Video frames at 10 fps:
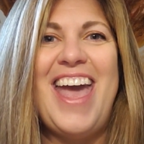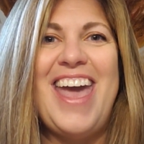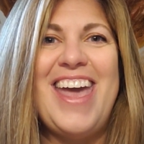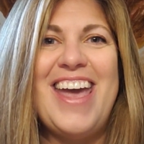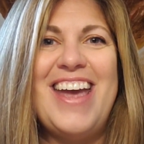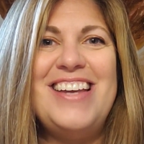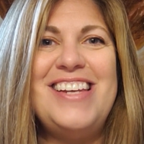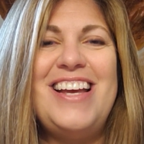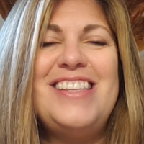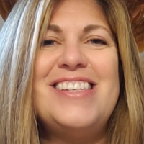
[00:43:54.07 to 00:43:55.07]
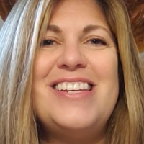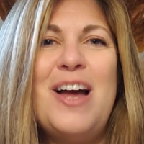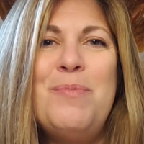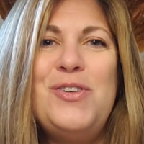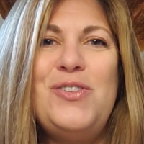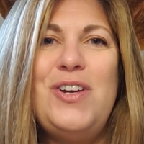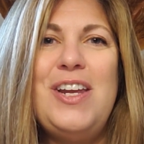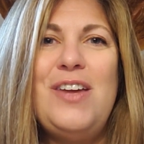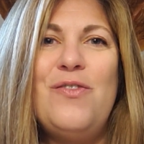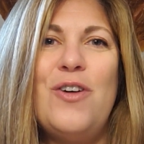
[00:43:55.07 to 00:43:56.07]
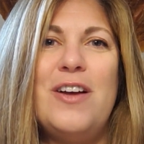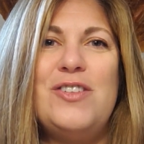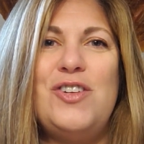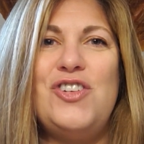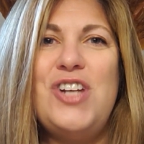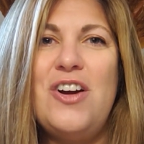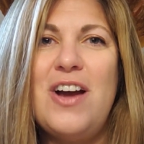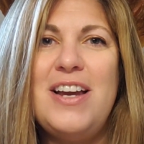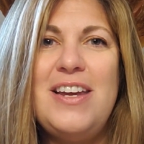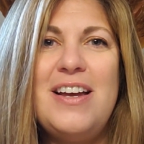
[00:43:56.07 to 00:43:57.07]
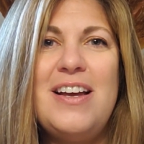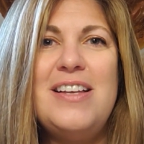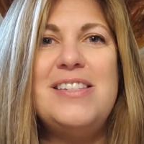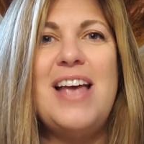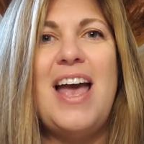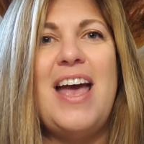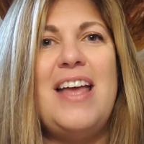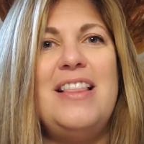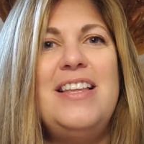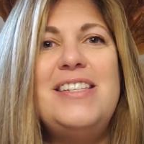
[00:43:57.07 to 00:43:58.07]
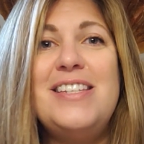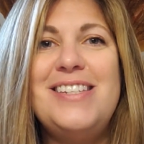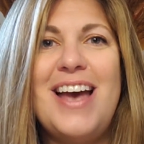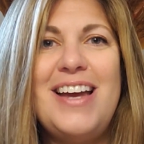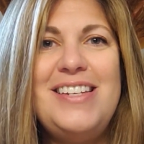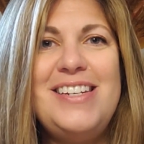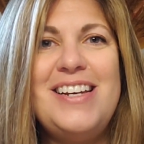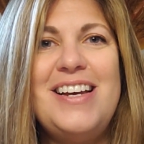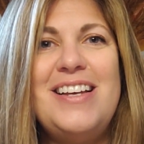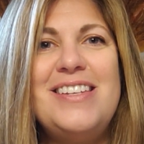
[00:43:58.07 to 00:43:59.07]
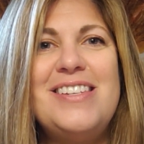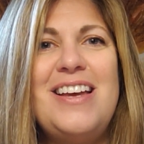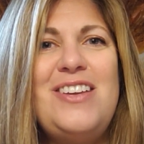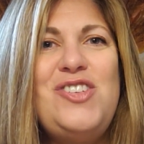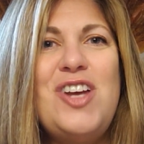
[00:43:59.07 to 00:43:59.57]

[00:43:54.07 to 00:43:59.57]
And it's an opportunity for us to share ideas and listen to ideas and